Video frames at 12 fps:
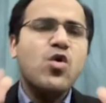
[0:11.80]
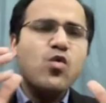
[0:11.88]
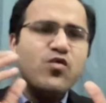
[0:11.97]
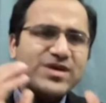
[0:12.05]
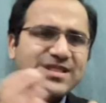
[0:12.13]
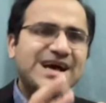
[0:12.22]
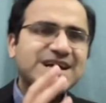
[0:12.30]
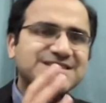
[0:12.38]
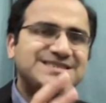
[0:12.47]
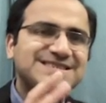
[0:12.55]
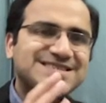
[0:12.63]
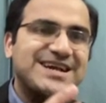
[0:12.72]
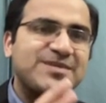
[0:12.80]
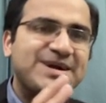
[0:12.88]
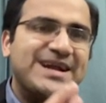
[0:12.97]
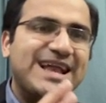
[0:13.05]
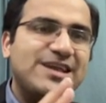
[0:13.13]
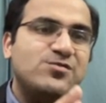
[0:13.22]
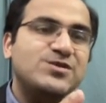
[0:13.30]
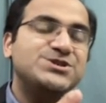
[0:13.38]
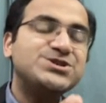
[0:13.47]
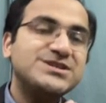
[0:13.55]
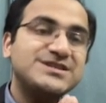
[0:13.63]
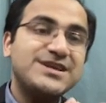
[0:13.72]
with ST segment
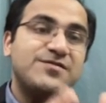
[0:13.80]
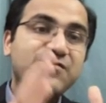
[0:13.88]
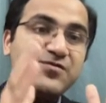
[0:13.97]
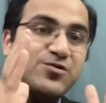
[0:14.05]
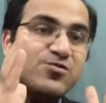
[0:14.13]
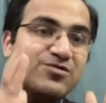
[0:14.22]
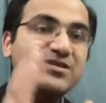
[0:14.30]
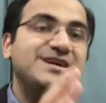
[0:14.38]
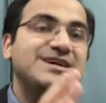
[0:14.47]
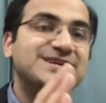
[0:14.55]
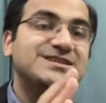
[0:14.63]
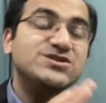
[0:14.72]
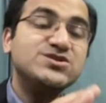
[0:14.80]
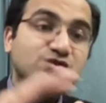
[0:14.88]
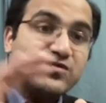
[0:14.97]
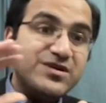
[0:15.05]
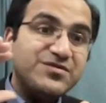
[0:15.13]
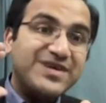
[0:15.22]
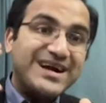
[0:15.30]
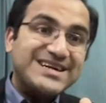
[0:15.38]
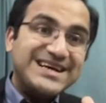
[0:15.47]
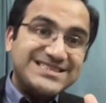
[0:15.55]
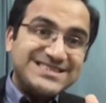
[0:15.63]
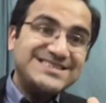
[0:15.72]
elevation in few leads, you will find
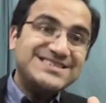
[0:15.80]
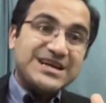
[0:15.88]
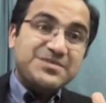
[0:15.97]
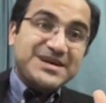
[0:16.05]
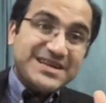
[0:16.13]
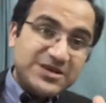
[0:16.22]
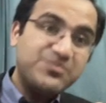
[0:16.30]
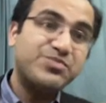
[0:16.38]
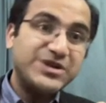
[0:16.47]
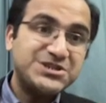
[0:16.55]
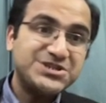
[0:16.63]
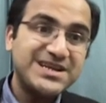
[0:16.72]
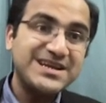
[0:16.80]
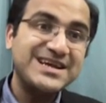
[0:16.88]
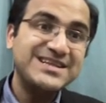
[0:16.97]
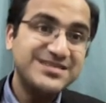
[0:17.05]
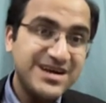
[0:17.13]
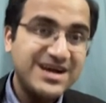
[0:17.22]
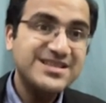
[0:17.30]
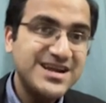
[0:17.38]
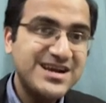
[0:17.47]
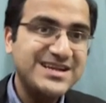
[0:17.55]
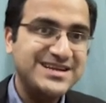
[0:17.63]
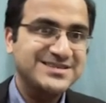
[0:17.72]
ST segment depression in the other
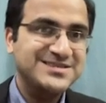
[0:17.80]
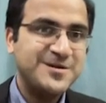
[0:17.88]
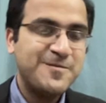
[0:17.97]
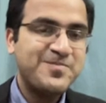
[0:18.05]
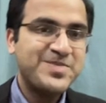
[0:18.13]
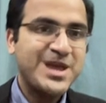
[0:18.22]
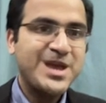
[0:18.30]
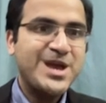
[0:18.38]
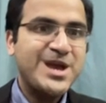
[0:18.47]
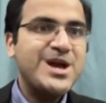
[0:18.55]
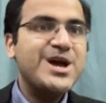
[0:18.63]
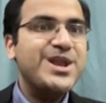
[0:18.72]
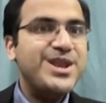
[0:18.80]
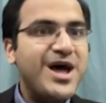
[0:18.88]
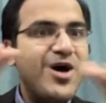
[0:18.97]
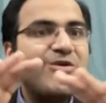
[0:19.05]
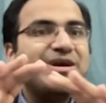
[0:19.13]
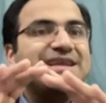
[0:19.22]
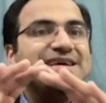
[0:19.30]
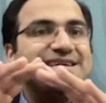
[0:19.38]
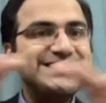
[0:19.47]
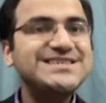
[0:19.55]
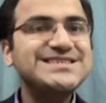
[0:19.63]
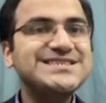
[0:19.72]
leads. Now in
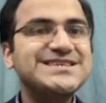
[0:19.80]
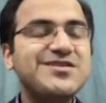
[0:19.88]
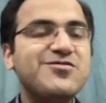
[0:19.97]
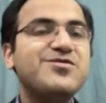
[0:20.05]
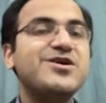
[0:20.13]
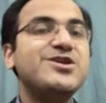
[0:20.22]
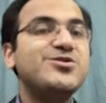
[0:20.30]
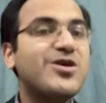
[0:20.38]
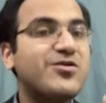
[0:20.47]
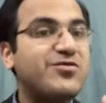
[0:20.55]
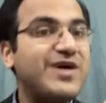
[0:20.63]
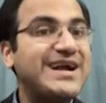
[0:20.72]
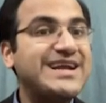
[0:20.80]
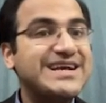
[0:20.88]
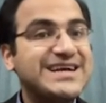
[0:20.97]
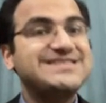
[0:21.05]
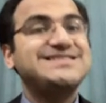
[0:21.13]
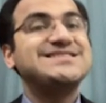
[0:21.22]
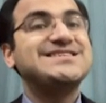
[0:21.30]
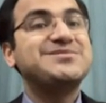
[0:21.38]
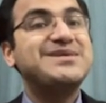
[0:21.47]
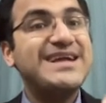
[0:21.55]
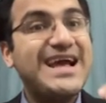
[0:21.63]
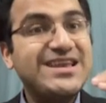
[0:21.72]
ECG, where you are finding ST
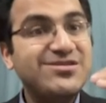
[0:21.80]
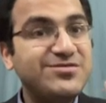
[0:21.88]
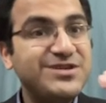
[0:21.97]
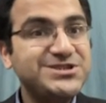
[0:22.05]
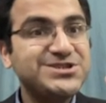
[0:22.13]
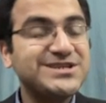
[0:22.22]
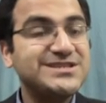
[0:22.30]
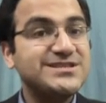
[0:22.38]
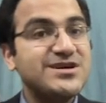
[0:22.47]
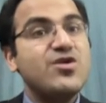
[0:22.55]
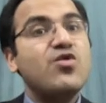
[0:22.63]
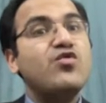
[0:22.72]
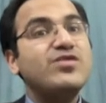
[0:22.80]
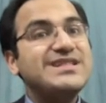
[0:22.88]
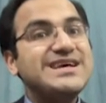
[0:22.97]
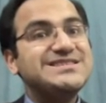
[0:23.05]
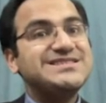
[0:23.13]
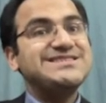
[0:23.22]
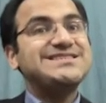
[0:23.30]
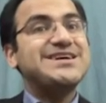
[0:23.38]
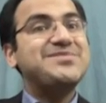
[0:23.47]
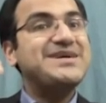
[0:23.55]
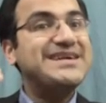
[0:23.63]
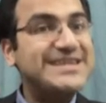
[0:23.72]
segment elevations with ST
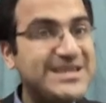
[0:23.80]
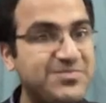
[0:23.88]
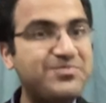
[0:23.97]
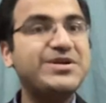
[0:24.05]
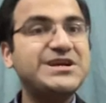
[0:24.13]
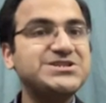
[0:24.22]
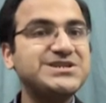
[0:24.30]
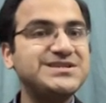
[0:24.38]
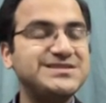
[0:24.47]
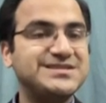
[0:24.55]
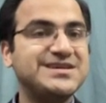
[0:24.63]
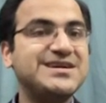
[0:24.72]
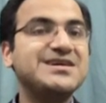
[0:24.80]
segment depressions,